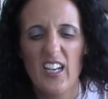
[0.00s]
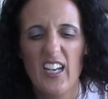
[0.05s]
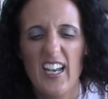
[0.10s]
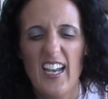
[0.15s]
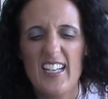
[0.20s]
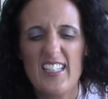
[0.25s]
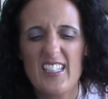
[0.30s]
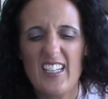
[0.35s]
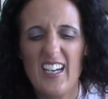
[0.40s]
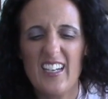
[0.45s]

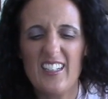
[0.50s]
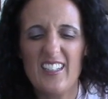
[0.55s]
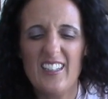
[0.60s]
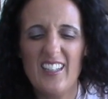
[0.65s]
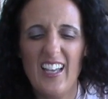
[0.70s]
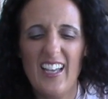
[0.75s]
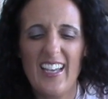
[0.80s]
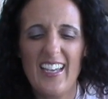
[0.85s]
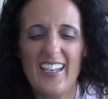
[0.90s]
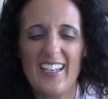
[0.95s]
it's kind of
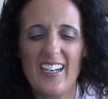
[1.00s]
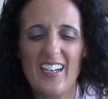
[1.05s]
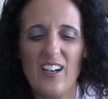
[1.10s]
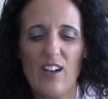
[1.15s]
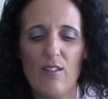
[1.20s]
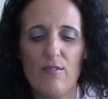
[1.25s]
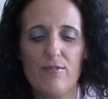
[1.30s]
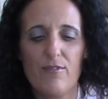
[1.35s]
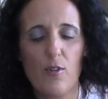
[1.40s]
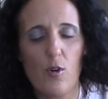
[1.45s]
like
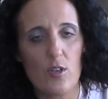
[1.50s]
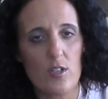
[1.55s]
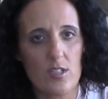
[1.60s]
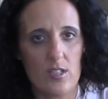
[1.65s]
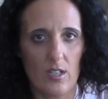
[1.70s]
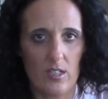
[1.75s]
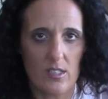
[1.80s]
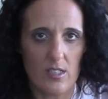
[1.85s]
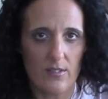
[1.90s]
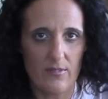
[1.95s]
4
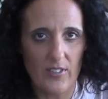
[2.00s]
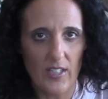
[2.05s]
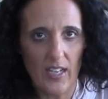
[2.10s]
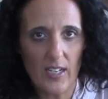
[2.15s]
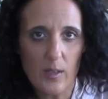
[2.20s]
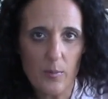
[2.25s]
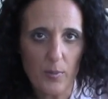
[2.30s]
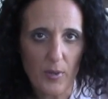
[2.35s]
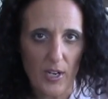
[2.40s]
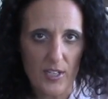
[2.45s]
sets of
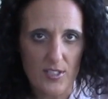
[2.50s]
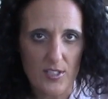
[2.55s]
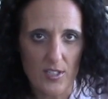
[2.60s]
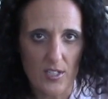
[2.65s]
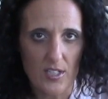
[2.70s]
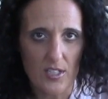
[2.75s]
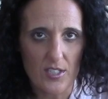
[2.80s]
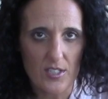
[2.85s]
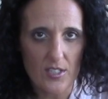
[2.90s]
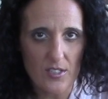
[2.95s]
leg
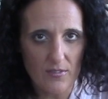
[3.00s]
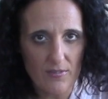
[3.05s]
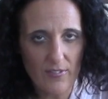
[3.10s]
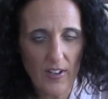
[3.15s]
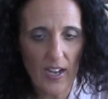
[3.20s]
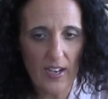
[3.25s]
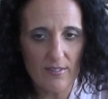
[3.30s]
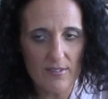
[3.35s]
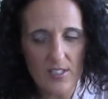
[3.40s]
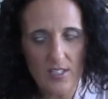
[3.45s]
presses,
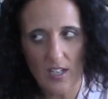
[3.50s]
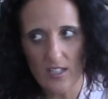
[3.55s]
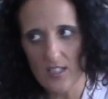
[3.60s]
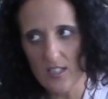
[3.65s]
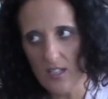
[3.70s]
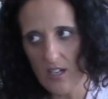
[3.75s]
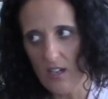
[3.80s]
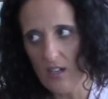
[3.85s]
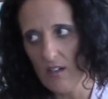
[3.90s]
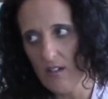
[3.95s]
5
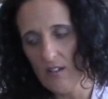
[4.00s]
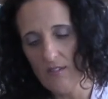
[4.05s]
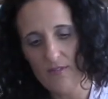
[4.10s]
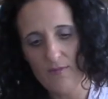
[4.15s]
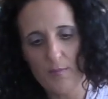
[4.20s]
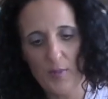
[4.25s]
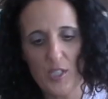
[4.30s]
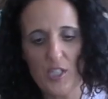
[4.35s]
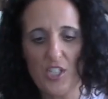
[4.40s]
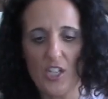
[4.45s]
sets
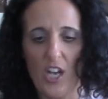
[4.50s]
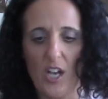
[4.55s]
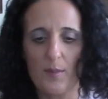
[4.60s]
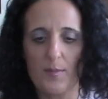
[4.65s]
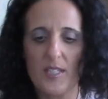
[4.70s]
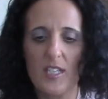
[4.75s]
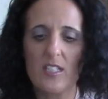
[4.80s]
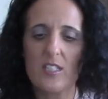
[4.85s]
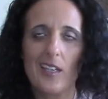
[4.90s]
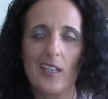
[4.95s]
of
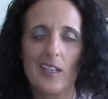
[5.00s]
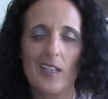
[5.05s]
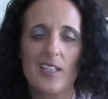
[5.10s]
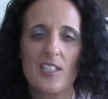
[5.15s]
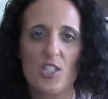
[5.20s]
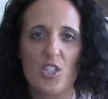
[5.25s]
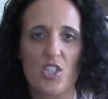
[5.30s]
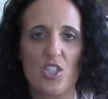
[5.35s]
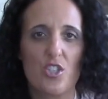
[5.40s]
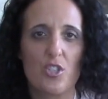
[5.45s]
push-ups. It
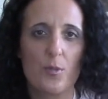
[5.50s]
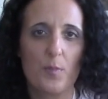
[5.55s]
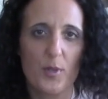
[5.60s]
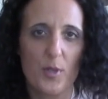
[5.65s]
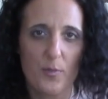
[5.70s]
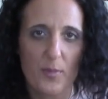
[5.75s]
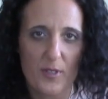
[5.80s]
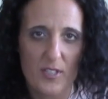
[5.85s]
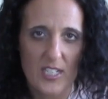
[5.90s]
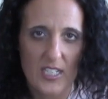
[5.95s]
gets super
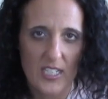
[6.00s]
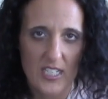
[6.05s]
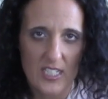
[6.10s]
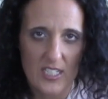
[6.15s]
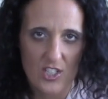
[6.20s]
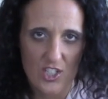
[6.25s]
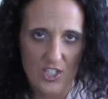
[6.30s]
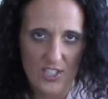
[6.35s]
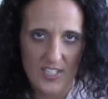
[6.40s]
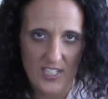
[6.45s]
duper
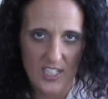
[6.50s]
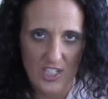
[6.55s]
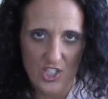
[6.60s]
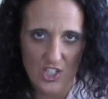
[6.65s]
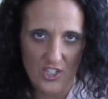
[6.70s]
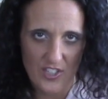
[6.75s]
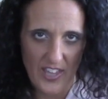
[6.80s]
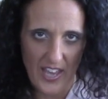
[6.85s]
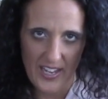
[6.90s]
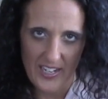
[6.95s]
tedious just to
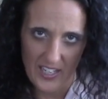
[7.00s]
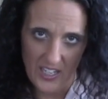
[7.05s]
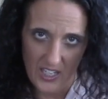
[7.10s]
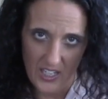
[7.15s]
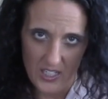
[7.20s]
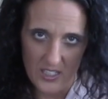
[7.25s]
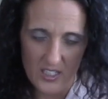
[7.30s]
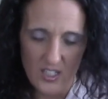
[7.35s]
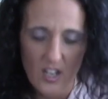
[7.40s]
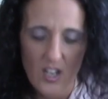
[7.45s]
enter that
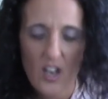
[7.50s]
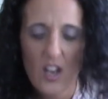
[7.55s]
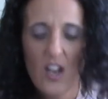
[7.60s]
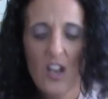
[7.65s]
in.